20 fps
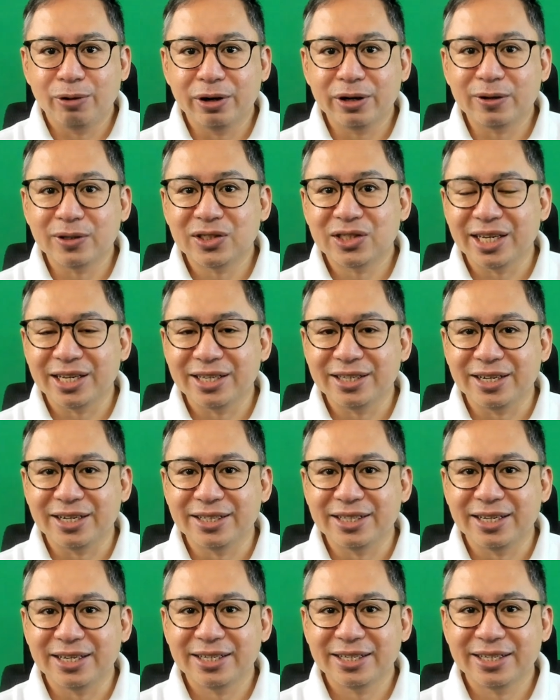Were
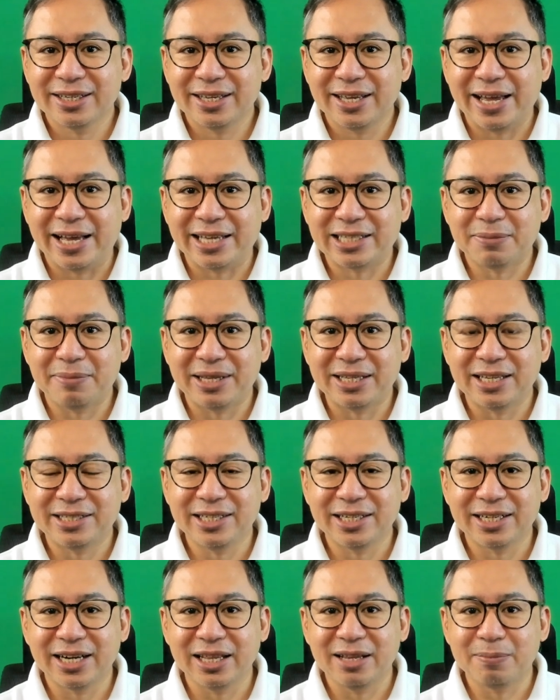considered as
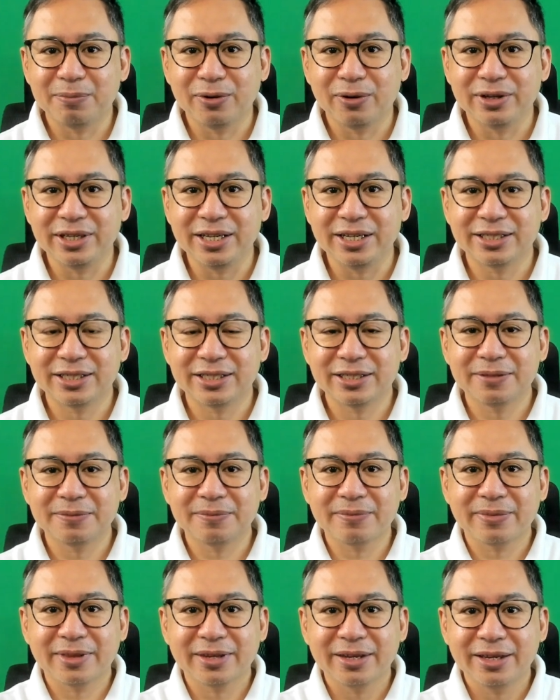managerial
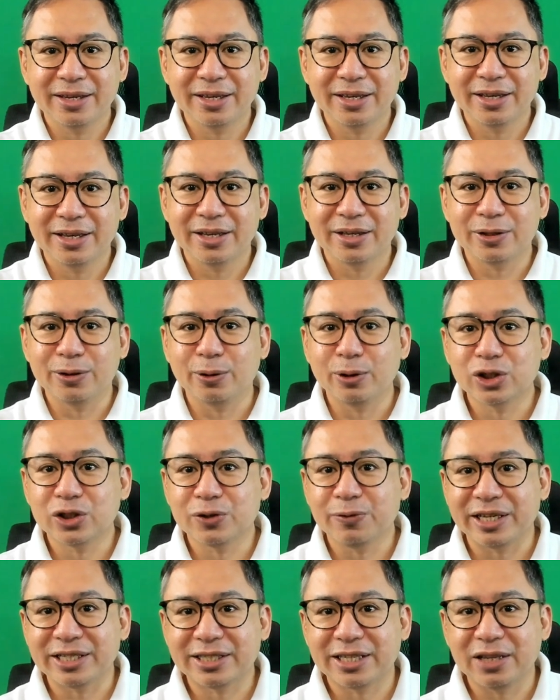employees
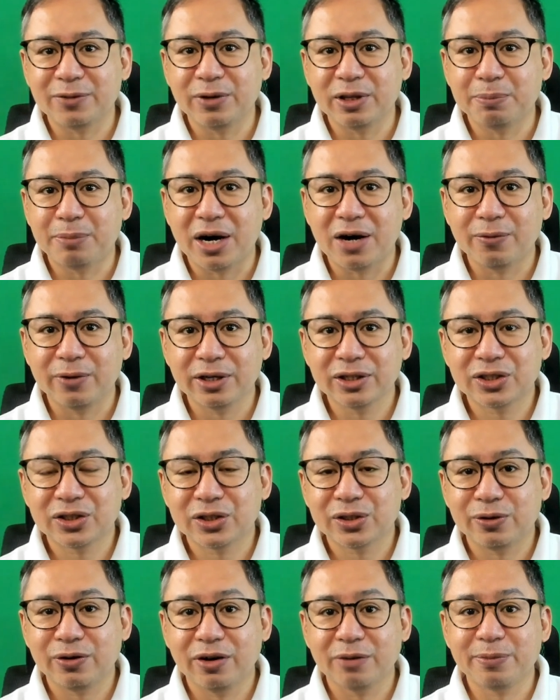those vested with
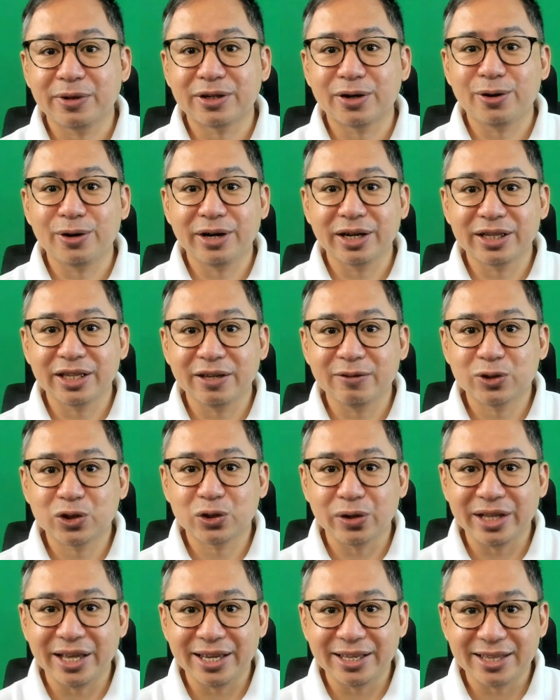powers or
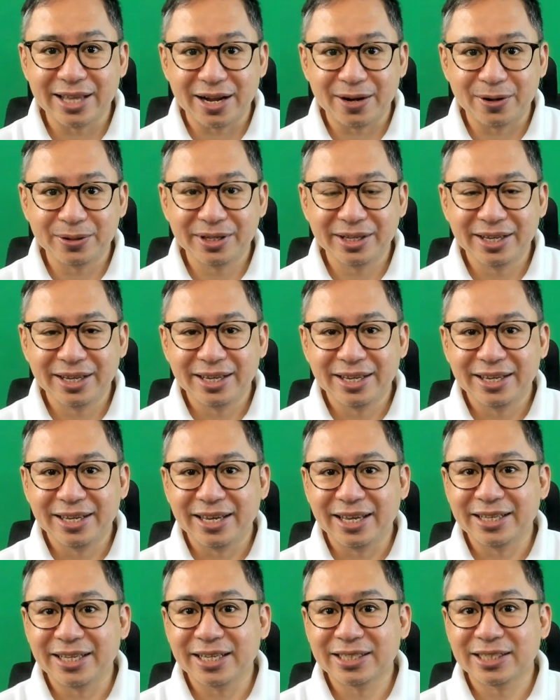prerogatives to lay down
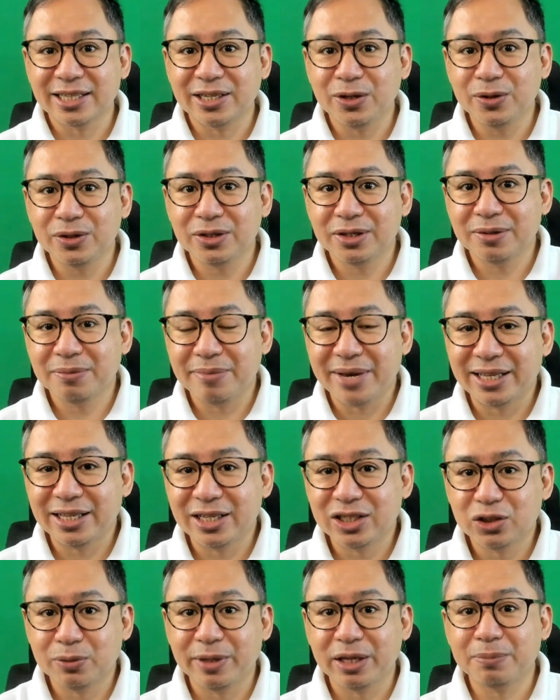and execute
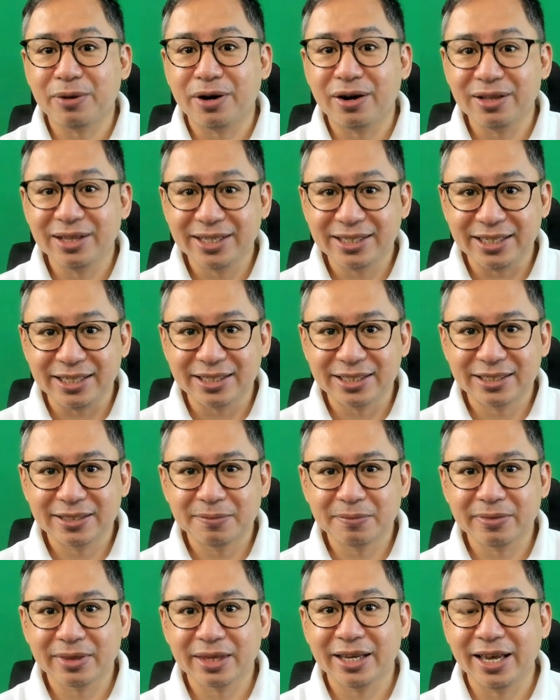management
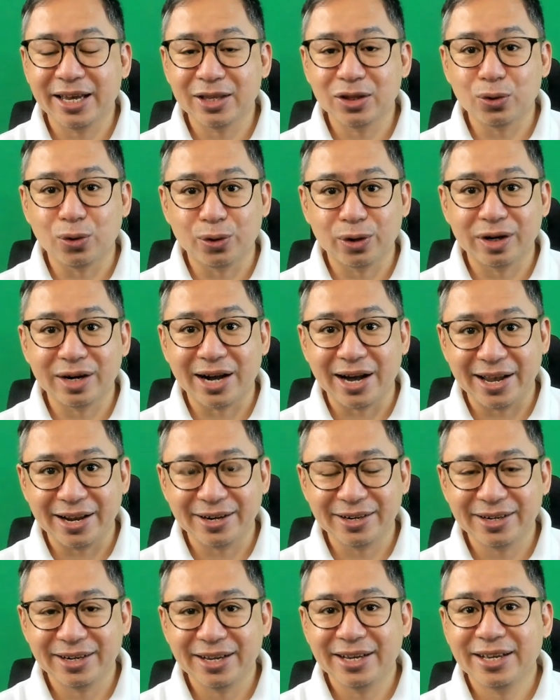policies and or
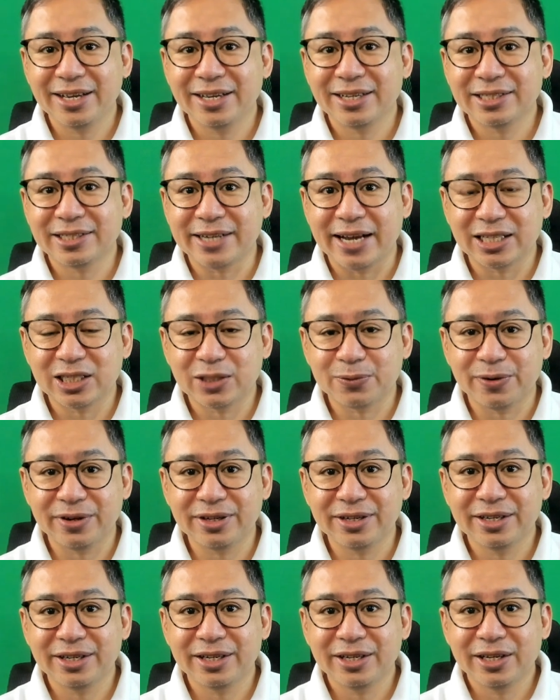hire,
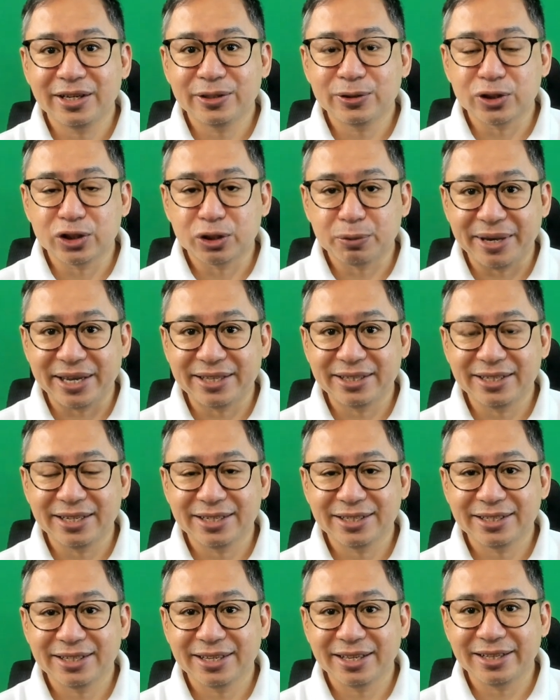transfer,
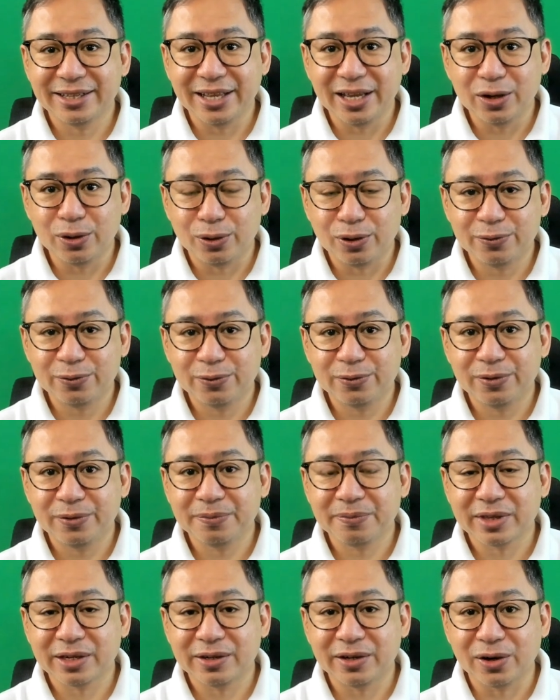suspend, lay
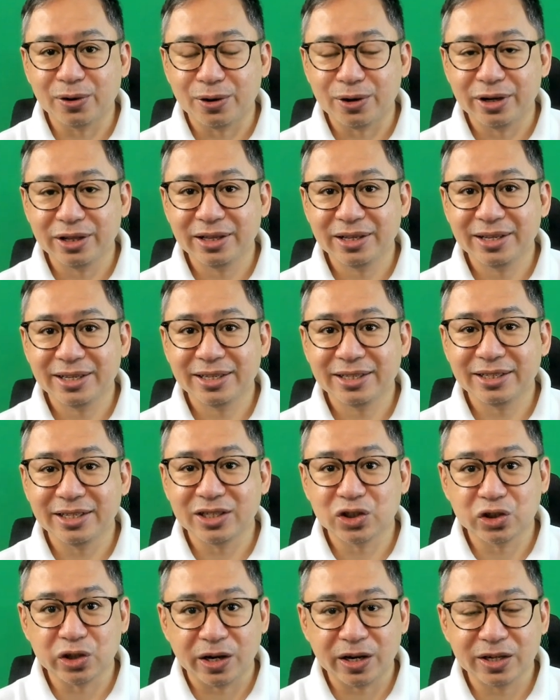off, recall,
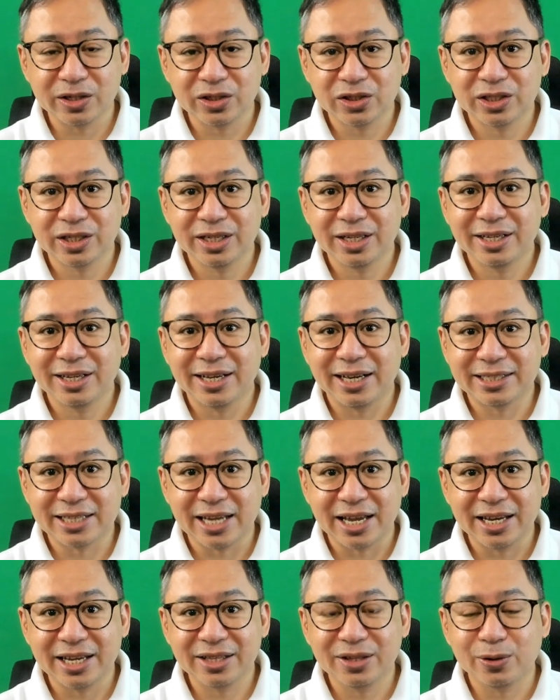discharge,
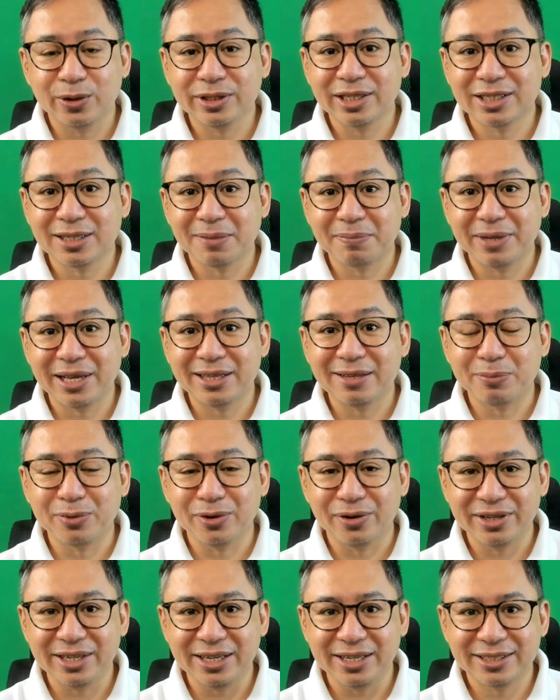assign or discipline
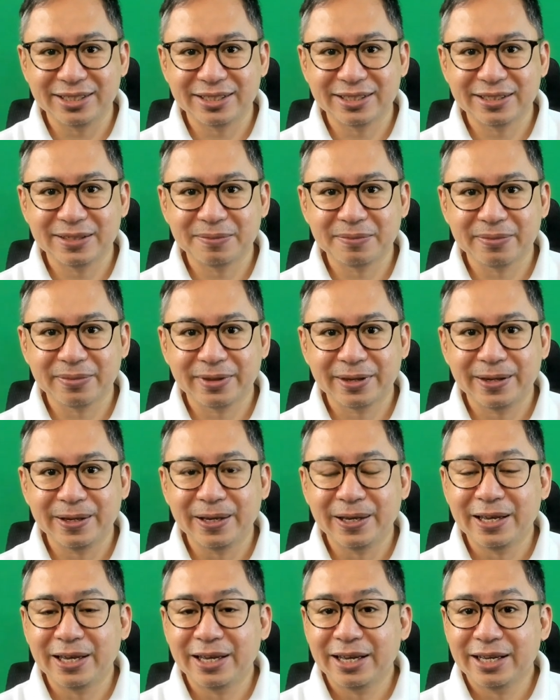employees.
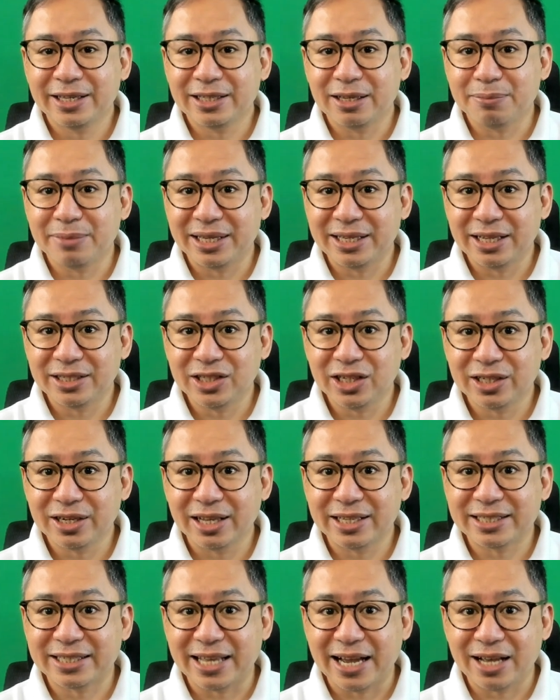The
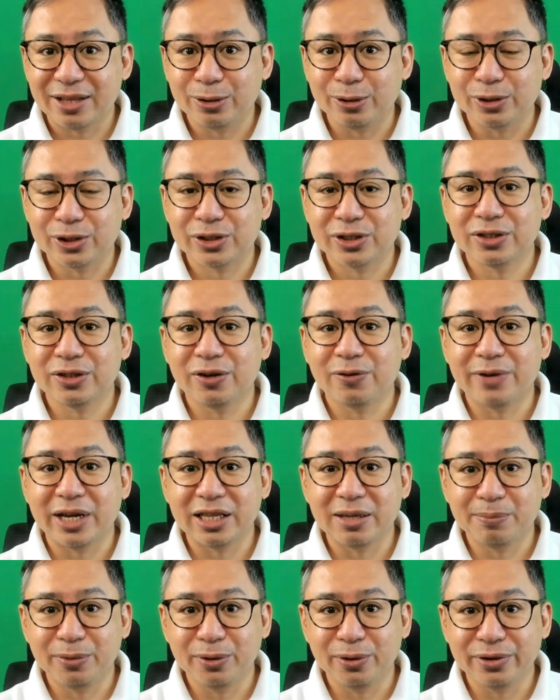managerial status of
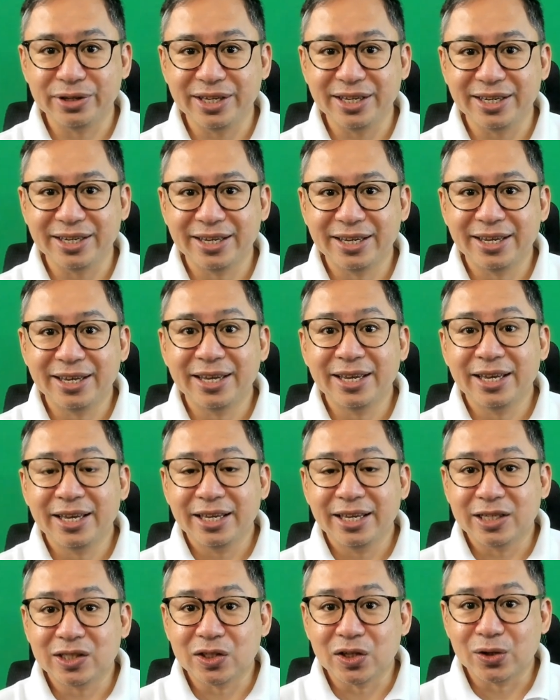an employee
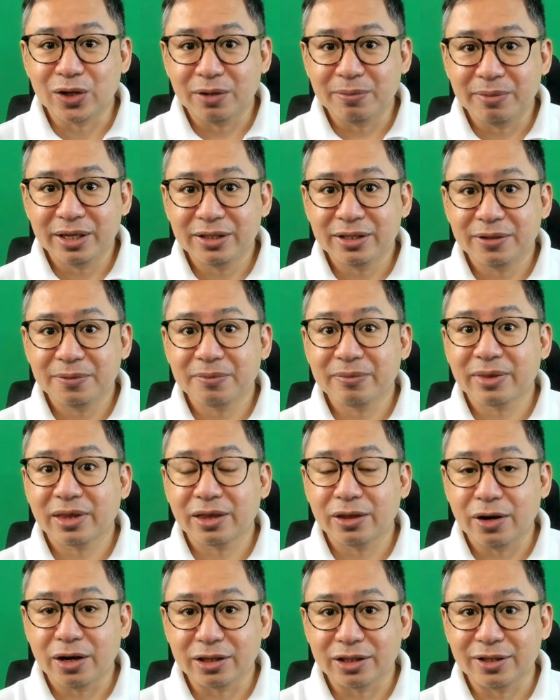is determined
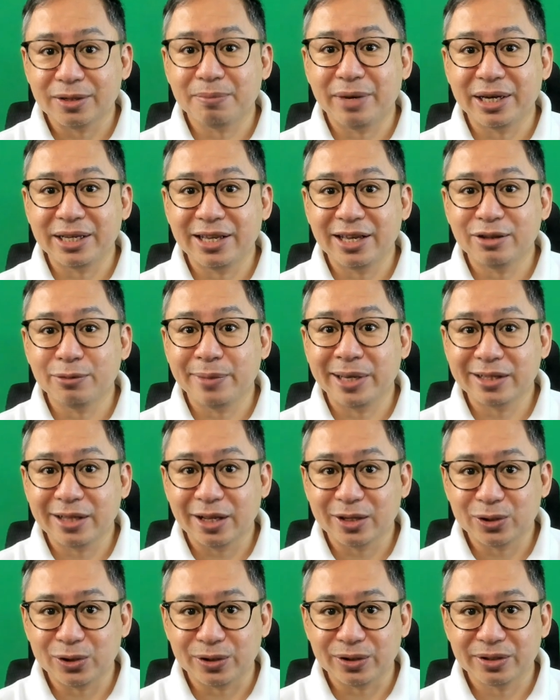not by the
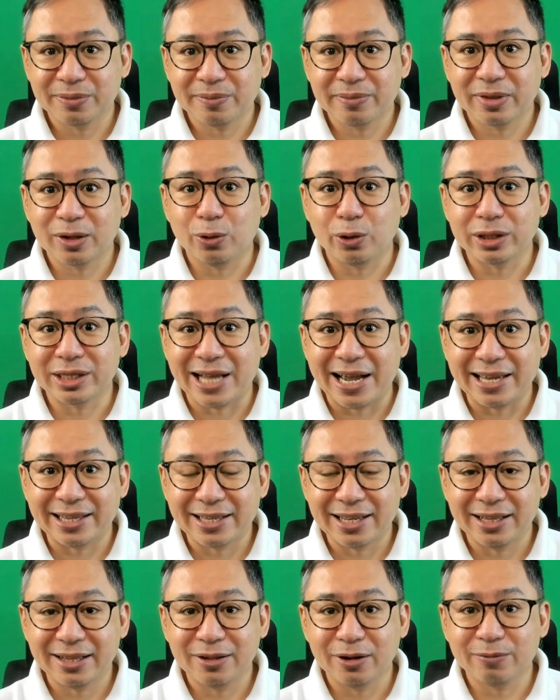nomenclature or
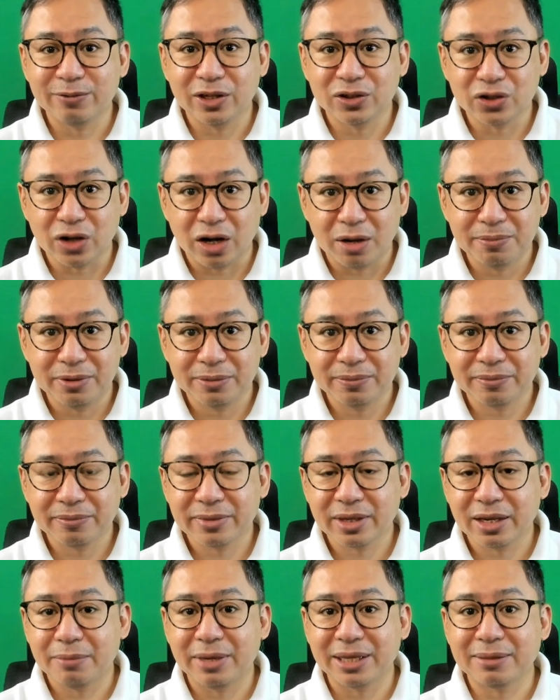title of the job
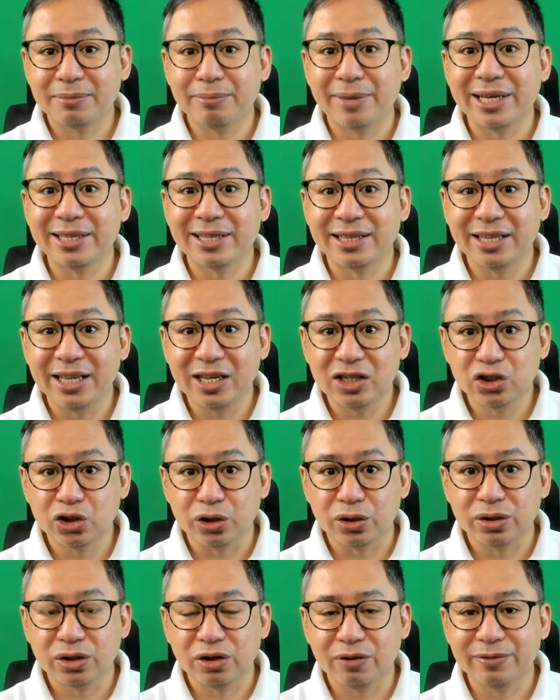but by the
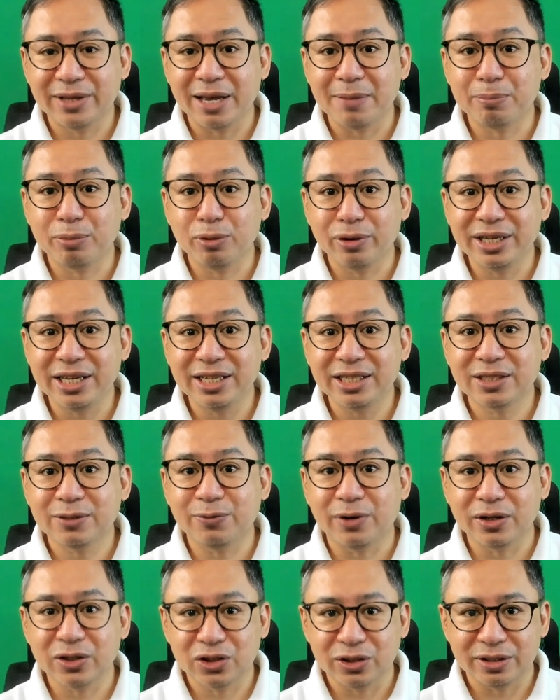nature of the
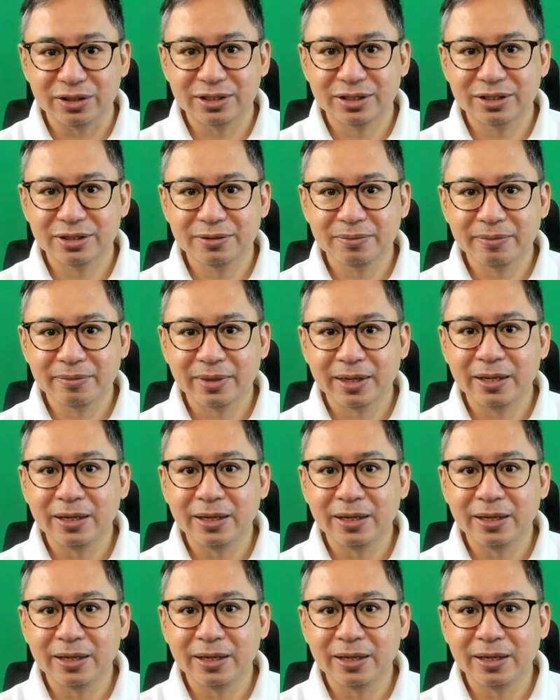employee's functions.